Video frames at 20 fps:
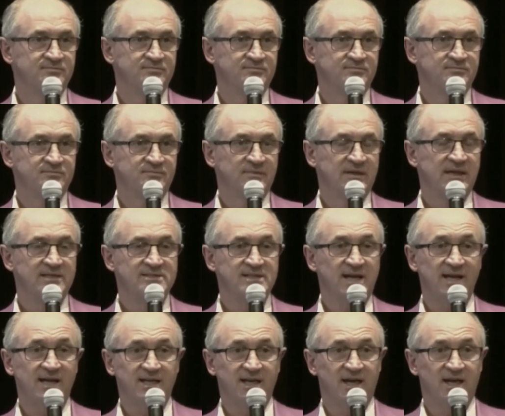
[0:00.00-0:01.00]
Because
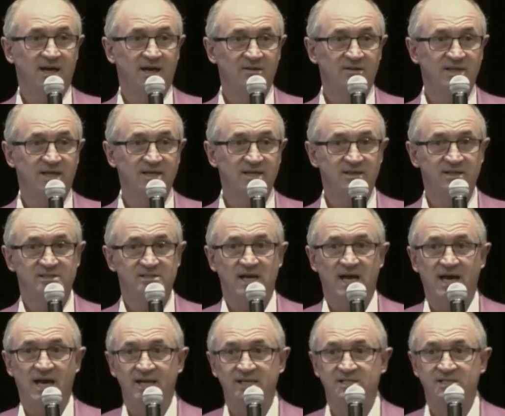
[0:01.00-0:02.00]
I'll tell you this, I
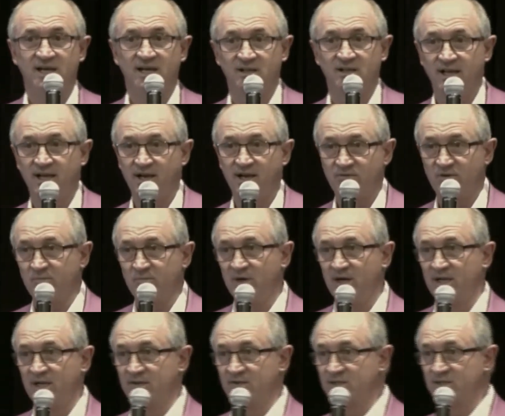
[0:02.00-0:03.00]
tell everybody
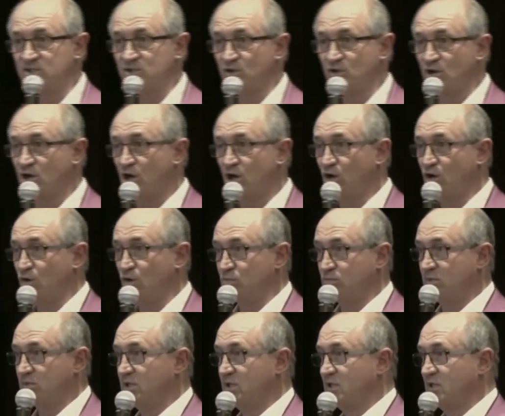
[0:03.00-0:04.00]
that your home
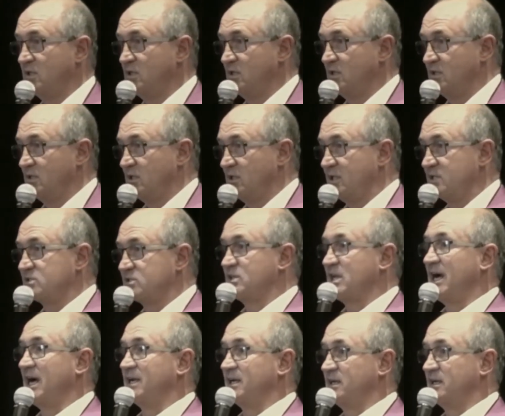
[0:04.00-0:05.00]
is not
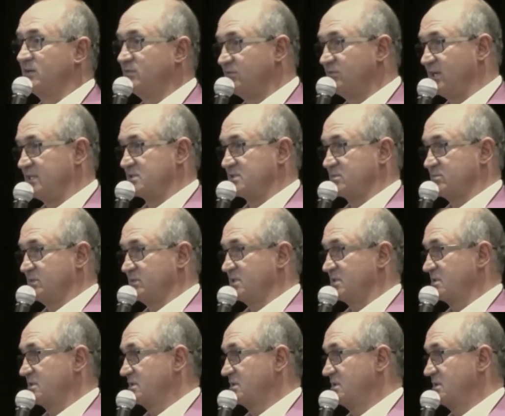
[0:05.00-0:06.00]
an investment.
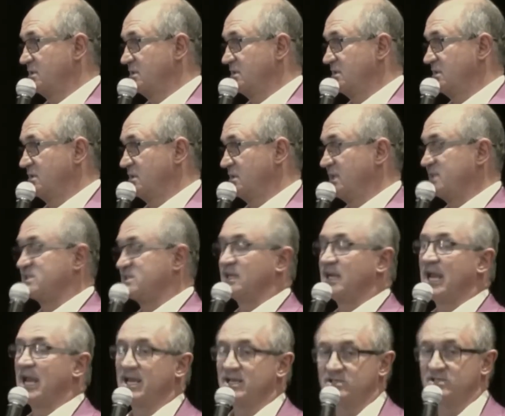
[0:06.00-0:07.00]
It's an
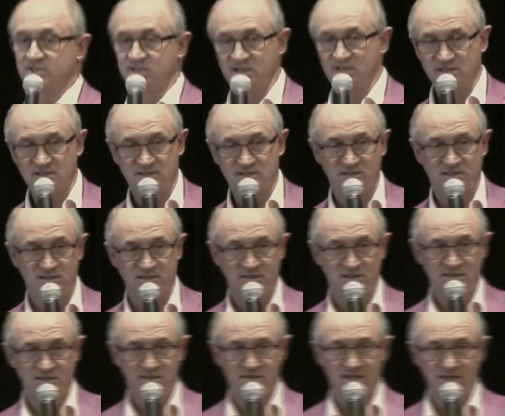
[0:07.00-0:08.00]
asset.
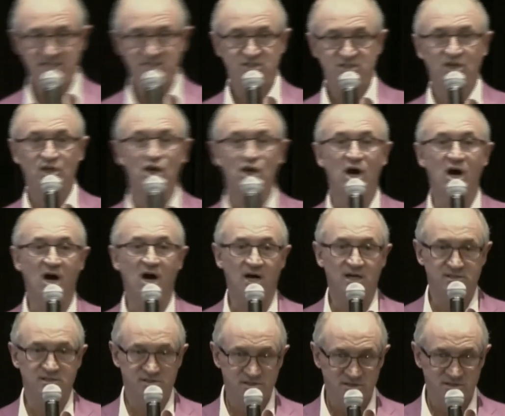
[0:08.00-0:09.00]
It's a
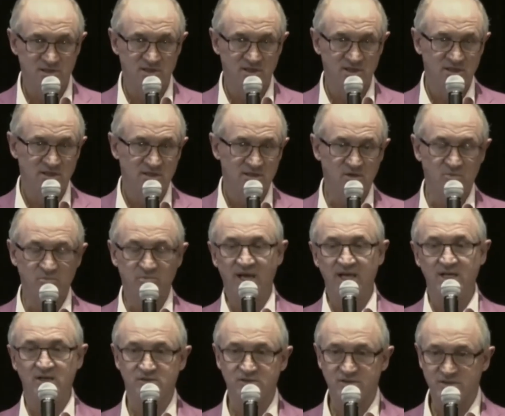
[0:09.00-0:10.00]
cost. Don't pay your
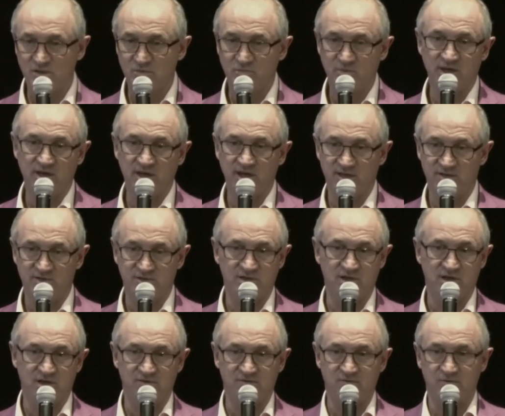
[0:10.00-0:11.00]
stupid house
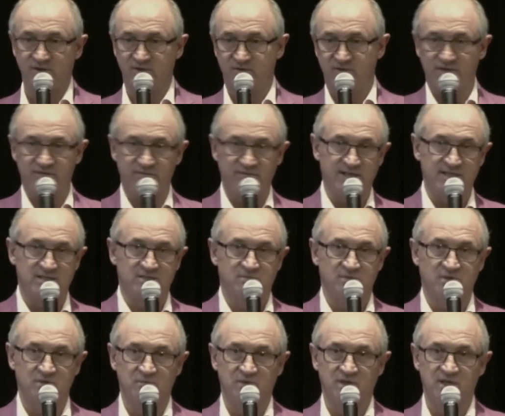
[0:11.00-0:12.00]
off with investment
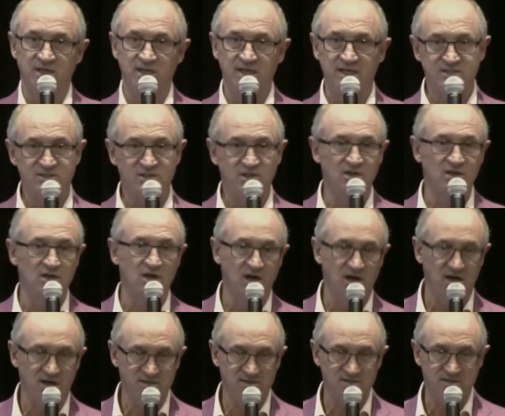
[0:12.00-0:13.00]
money. It's a
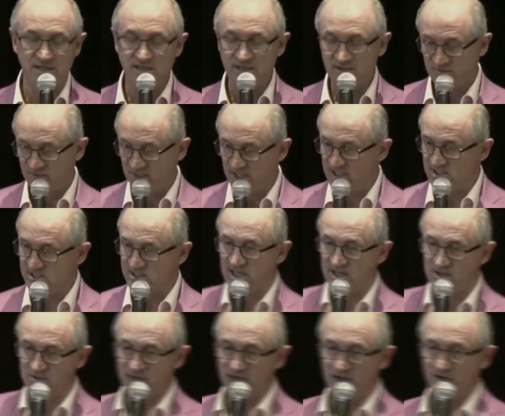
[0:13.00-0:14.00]
cost. Finance it. I don't
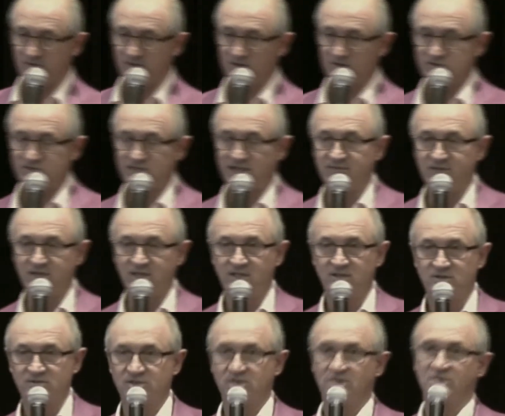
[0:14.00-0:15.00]
care if you're 70 years
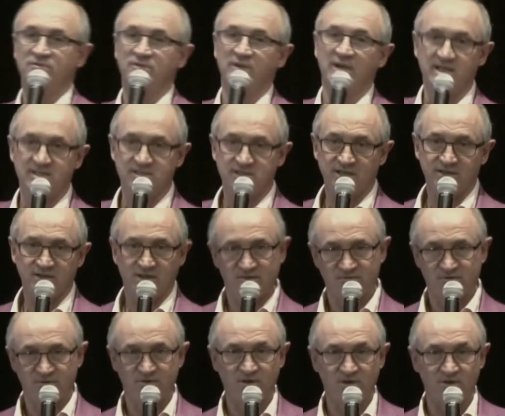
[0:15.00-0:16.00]
old. Finance that thing for
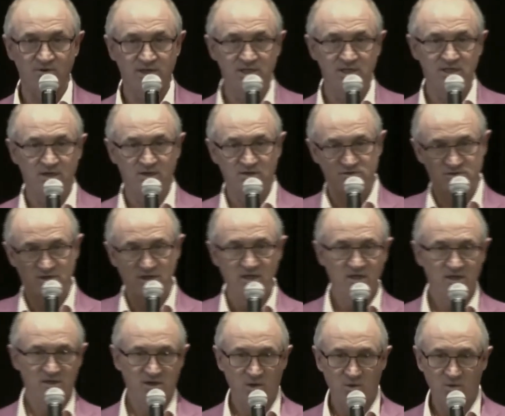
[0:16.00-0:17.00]
30 years,
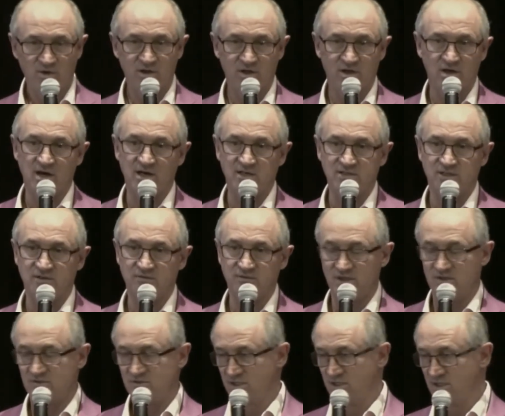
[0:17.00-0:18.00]
lower the cost of
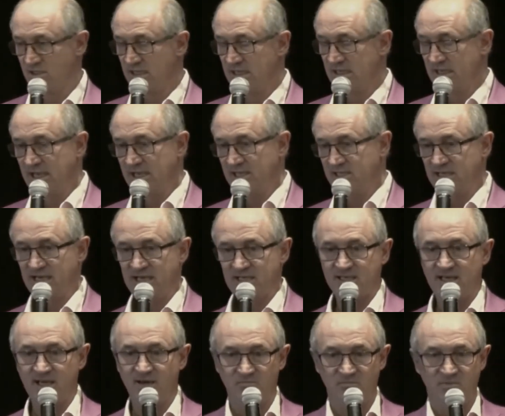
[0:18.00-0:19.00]
using it, and take
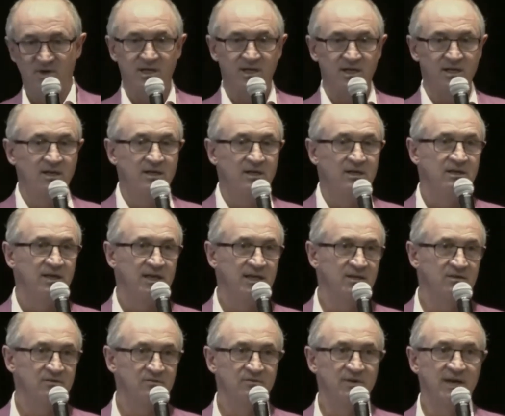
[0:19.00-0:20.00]
that money and
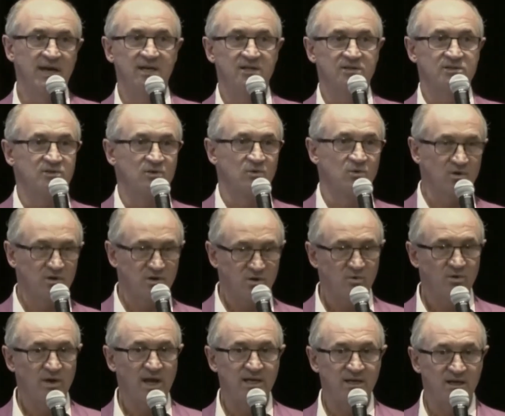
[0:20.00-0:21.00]
invest or
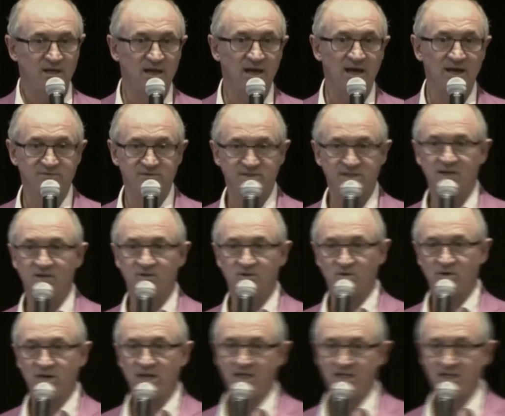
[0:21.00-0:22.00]
create a lifestyle,
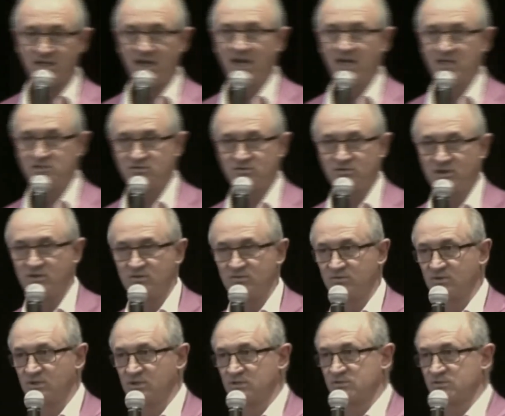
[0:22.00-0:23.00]
create cash flow for
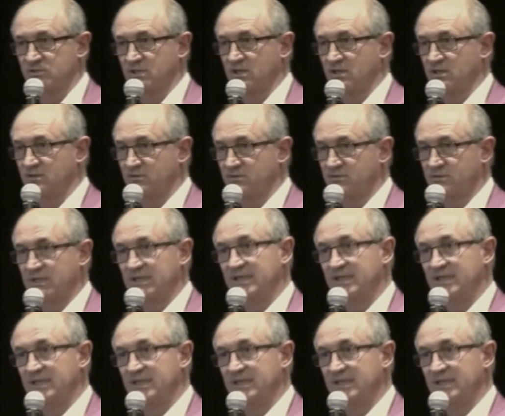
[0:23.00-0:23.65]
yourselves.